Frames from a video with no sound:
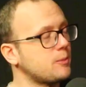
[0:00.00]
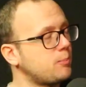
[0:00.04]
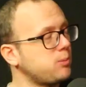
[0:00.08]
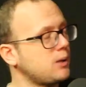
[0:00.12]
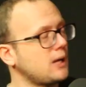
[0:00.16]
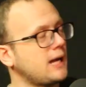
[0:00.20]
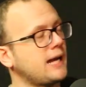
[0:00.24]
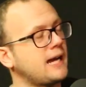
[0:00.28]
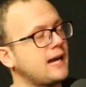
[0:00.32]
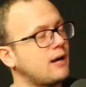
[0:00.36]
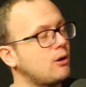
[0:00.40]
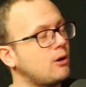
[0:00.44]
to
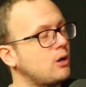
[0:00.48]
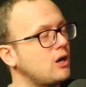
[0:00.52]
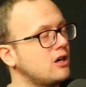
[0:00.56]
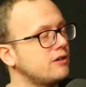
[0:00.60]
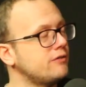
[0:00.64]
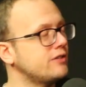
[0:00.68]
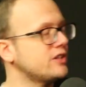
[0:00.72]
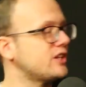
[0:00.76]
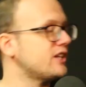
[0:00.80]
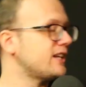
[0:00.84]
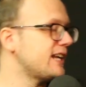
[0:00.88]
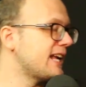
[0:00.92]
play out
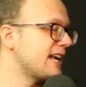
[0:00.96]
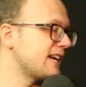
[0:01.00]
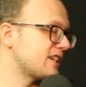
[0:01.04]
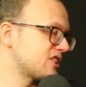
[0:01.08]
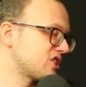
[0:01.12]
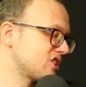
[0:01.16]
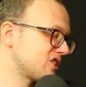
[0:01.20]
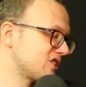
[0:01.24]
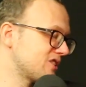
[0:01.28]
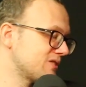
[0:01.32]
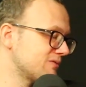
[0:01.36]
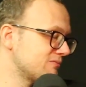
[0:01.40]
over the
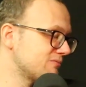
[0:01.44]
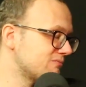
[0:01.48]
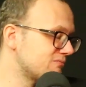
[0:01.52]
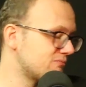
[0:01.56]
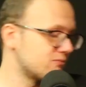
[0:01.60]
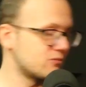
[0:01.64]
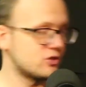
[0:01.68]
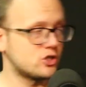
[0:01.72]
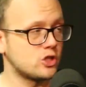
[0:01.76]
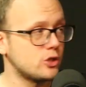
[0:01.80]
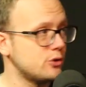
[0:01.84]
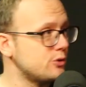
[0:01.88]
next
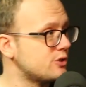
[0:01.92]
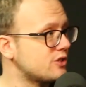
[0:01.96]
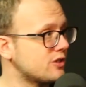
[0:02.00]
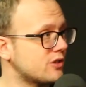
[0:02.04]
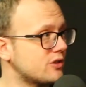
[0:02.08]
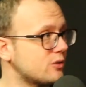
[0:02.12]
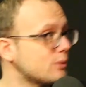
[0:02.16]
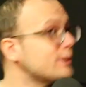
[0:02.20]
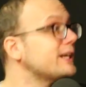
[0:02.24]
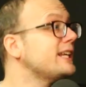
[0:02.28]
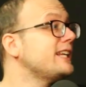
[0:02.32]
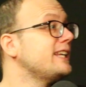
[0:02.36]
two to
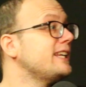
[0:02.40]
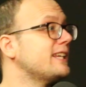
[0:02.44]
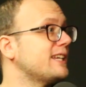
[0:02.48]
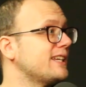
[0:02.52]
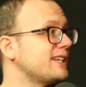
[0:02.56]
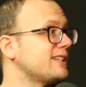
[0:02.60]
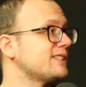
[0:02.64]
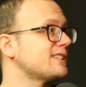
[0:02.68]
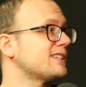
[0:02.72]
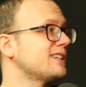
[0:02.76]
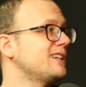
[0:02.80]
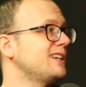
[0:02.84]
three
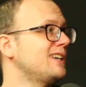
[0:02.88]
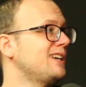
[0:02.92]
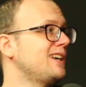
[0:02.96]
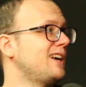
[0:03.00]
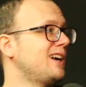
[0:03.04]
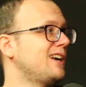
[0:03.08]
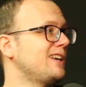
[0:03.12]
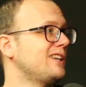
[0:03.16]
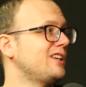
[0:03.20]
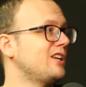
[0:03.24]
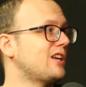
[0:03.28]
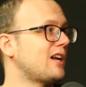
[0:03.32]
years.
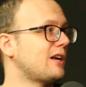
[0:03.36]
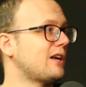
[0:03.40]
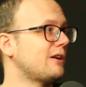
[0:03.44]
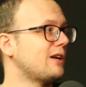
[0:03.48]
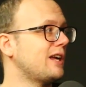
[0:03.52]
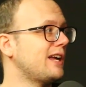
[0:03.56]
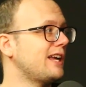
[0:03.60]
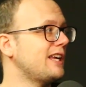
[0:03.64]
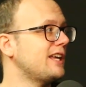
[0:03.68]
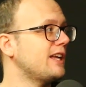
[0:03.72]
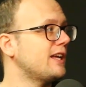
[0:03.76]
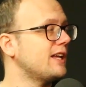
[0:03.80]
You know,
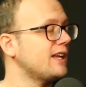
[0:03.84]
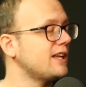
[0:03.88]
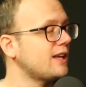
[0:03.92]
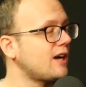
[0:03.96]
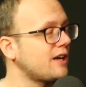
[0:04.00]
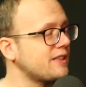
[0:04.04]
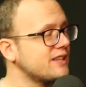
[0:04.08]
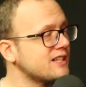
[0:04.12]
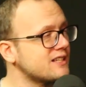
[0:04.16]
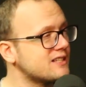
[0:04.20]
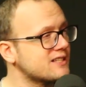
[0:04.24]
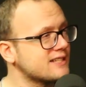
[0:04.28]
it,
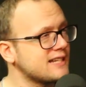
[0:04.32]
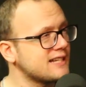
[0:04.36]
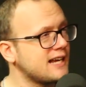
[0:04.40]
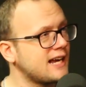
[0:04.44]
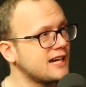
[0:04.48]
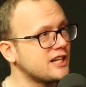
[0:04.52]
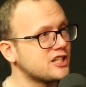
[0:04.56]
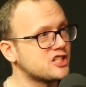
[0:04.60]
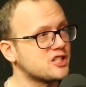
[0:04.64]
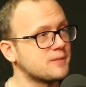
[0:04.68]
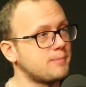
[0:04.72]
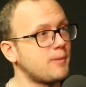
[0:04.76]
I think
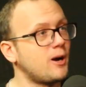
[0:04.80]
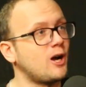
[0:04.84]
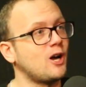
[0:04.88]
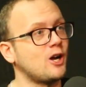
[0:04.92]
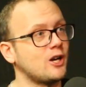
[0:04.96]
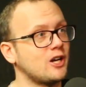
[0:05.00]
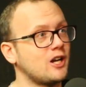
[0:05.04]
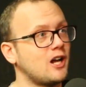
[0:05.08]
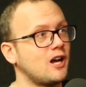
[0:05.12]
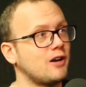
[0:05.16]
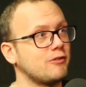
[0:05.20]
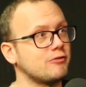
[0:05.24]
Stan is
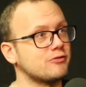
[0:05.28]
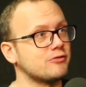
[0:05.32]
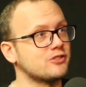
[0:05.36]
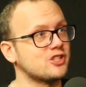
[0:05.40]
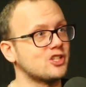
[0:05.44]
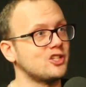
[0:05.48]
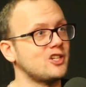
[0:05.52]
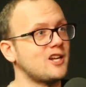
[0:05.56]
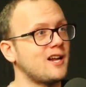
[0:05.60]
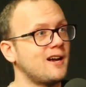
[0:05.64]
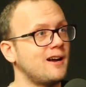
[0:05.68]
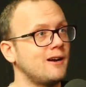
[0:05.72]
smart enough
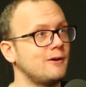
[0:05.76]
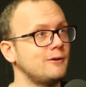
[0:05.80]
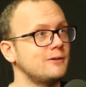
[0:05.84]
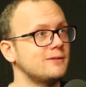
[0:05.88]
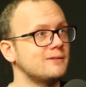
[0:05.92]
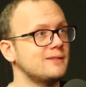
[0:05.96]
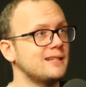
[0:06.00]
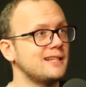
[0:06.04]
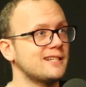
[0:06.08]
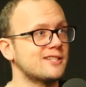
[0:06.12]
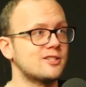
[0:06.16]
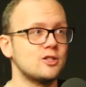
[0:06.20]
to know
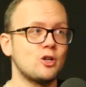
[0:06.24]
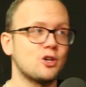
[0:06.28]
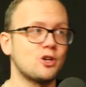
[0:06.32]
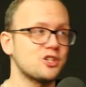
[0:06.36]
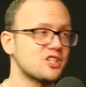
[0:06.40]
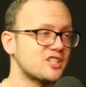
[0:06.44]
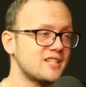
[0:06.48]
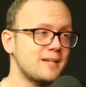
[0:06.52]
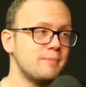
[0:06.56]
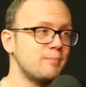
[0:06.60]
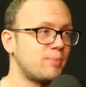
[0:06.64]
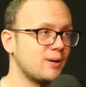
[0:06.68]
it's not
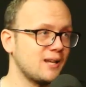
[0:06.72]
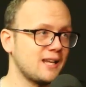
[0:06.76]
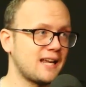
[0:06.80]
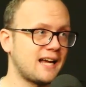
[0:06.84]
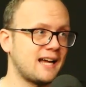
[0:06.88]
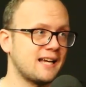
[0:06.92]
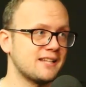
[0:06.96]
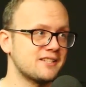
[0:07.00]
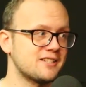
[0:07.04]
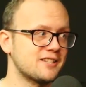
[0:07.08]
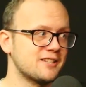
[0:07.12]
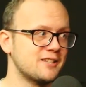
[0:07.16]
simple
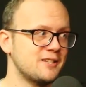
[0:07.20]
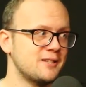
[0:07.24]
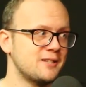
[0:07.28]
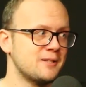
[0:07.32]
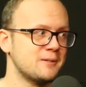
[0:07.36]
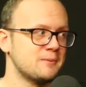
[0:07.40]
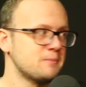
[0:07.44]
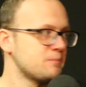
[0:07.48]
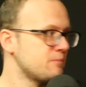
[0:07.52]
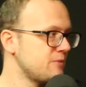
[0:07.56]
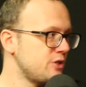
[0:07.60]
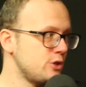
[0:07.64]
as
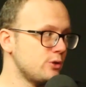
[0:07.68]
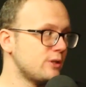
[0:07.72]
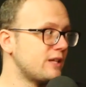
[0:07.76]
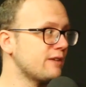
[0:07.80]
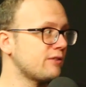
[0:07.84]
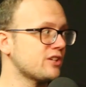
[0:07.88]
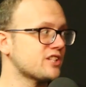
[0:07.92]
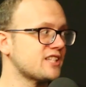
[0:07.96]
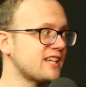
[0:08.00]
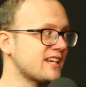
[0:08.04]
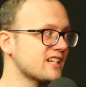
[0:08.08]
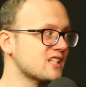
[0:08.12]
you
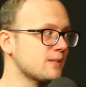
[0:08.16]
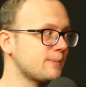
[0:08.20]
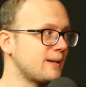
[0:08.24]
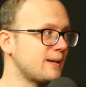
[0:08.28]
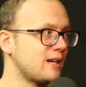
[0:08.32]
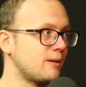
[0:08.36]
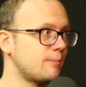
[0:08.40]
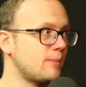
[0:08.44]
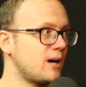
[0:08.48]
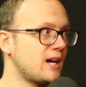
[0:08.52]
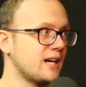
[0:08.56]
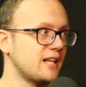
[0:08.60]
give us X
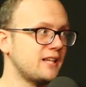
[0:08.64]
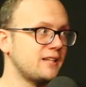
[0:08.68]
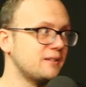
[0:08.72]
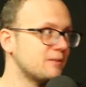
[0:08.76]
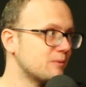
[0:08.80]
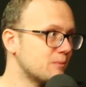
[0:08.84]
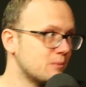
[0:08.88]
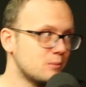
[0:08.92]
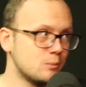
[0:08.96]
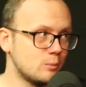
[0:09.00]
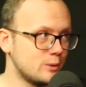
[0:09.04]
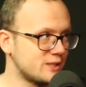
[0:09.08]
amount of money,
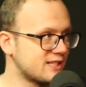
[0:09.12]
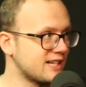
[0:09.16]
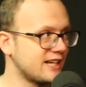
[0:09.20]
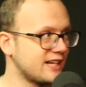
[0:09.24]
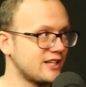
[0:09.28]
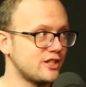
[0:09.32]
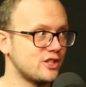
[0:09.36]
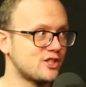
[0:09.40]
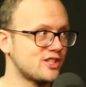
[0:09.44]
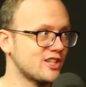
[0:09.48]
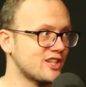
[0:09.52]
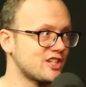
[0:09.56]
we
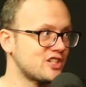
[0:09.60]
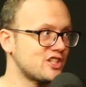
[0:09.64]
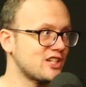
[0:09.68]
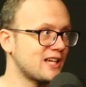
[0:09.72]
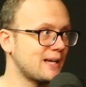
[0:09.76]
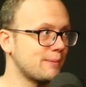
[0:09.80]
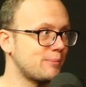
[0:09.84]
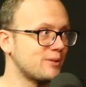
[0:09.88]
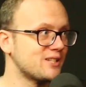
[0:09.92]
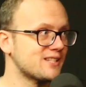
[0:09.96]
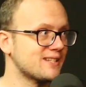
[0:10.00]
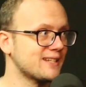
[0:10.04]
take you to the
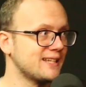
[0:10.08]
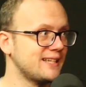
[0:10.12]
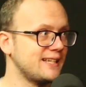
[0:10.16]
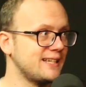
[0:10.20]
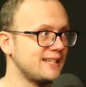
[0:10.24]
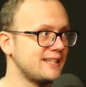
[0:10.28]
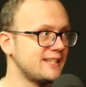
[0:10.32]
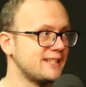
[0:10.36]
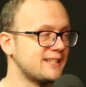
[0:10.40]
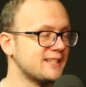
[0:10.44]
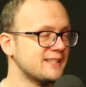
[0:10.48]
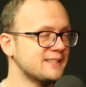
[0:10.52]
Champions
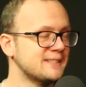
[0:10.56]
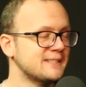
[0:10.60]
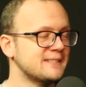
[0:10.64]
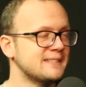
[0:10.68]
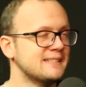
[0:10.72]
League.